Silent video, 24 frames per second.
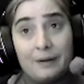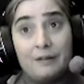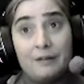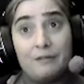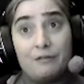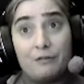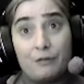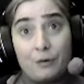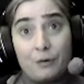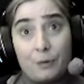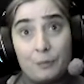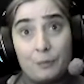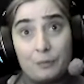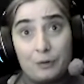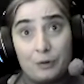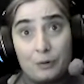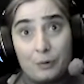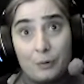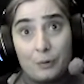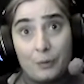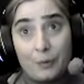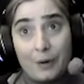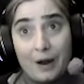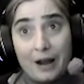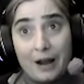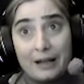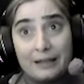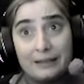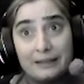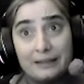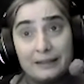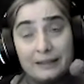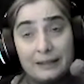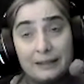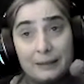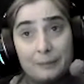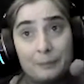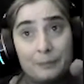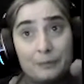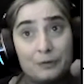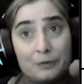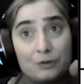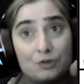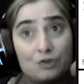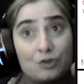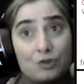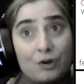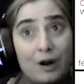from your right hip,
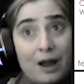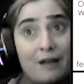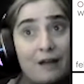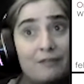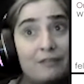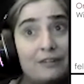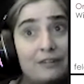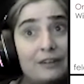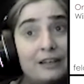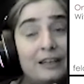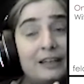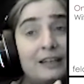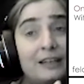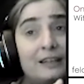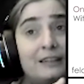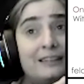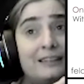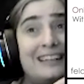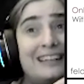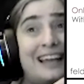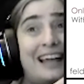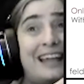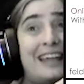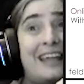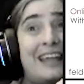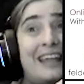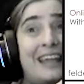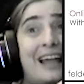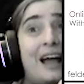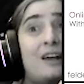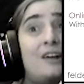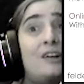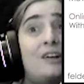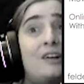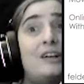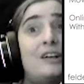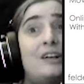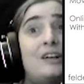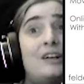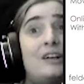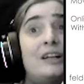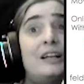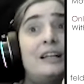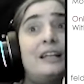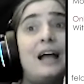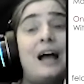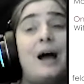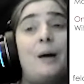traveling
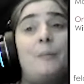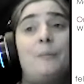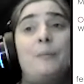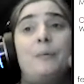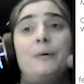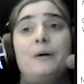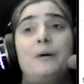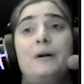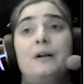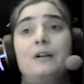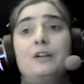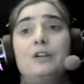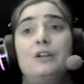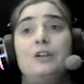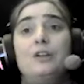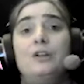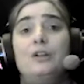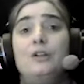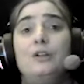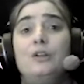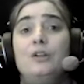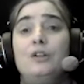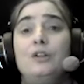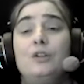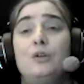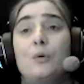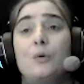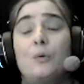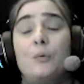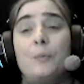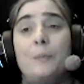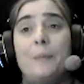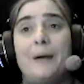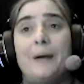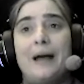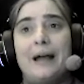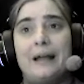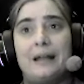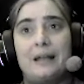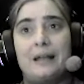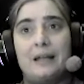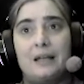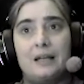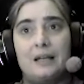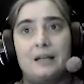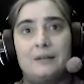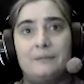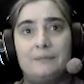diagonally up your back?
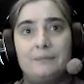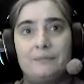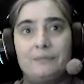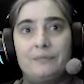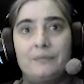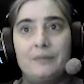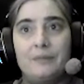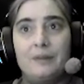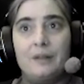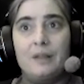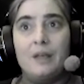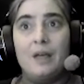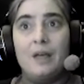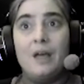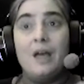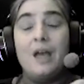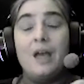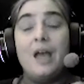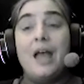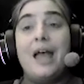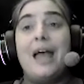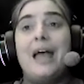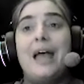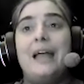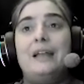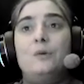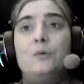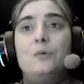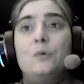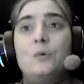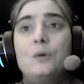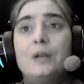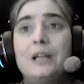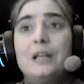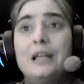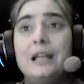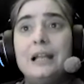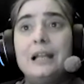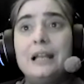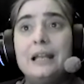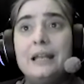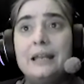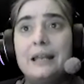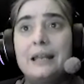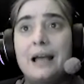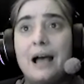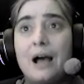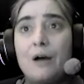And really
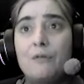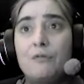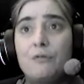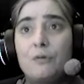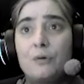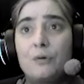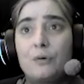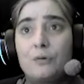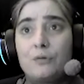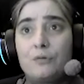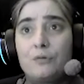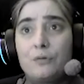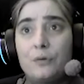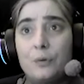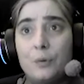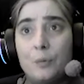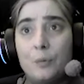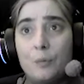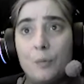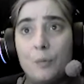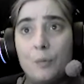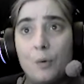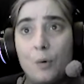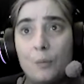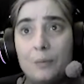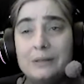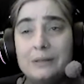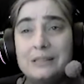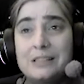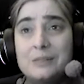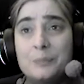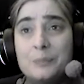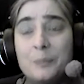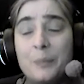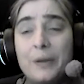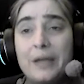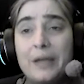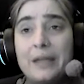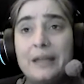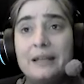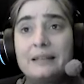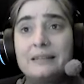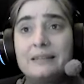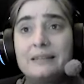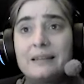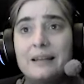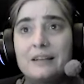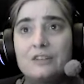now for a few moments, pay
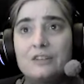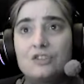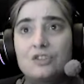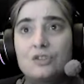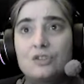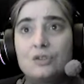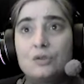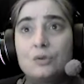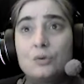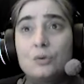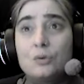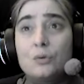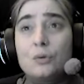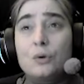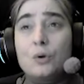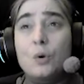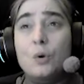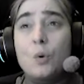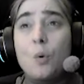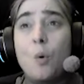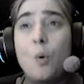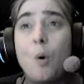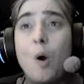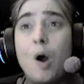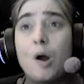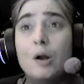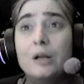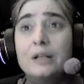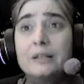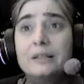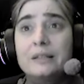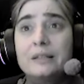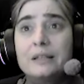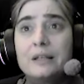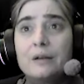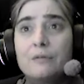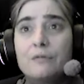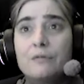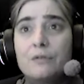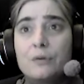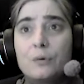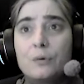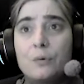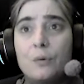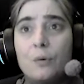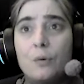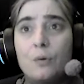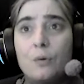attention to the quality of
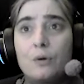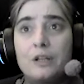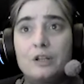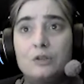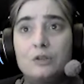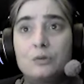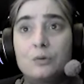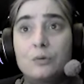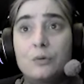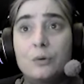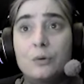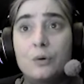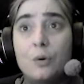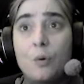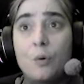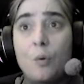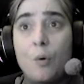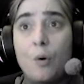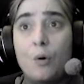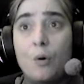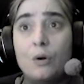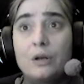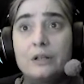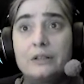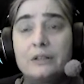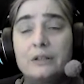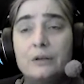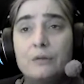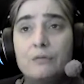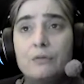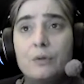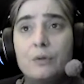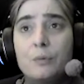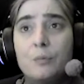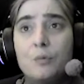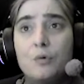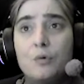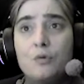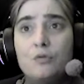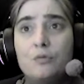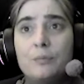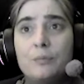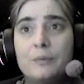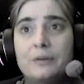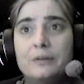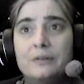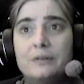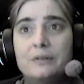the rolling, to the quality of the
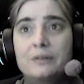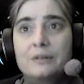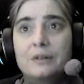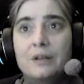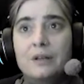movement.